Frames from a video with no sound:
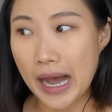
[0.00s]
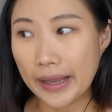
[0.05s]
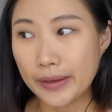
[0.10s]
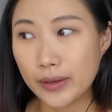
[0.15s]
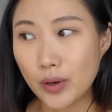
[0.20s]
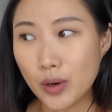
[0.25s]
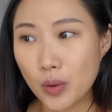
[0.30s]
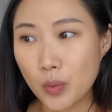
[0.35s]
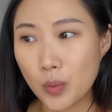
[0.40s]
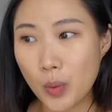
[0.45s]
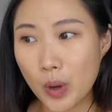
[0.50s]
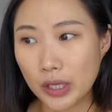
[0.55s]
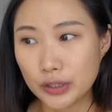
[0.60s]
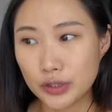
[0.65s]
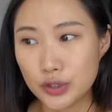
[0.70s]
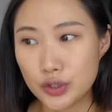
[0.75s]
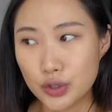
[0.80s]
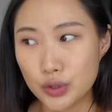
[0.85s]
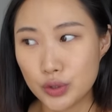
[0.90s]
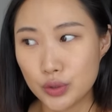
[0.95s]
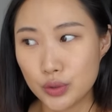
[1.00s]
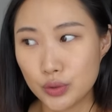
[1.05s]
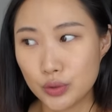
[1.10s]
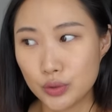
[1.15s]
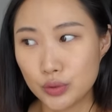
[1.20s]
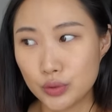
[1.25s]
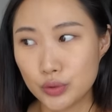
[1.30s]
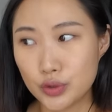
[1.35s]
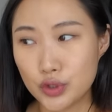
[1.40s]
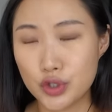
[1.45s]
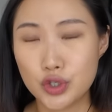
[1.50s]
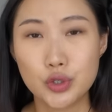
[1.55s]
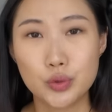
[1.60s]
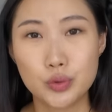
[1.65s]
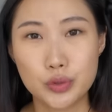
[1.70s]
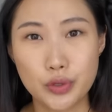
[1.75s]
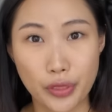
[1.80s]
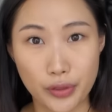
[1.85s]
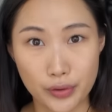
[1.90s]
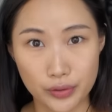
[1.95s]
I don't want to
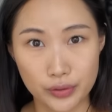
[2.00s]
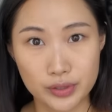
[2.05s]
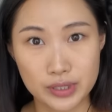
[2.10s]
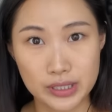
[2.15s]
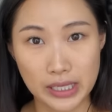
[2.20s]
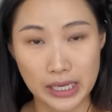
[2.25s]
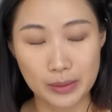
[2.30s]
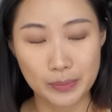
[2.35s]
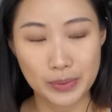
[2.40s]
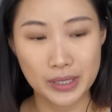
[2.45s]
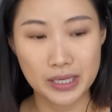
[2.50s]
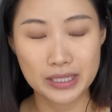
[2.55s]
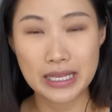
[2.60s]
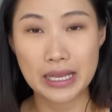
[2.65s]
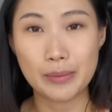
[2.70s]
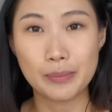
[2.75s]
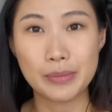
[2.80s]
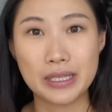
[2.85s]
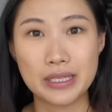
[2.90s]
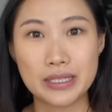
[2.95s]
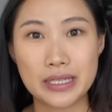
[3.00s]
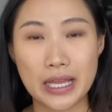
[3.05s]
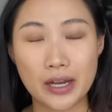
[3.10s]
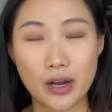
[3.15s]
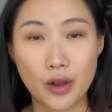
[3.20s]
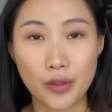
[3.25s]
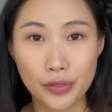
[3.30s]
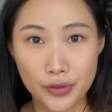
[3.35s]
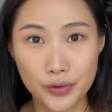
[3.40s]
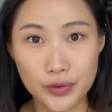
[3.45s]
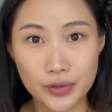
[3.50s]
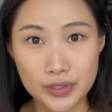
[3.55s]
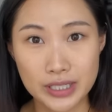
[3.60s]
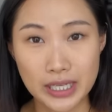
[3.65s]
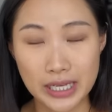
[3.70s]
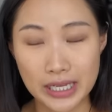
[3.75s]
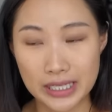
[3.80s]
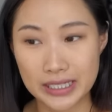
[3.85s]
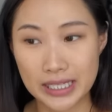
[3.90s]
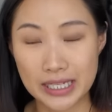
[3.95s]
choose Thursday because that means that on
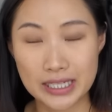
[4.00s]
Thursdays,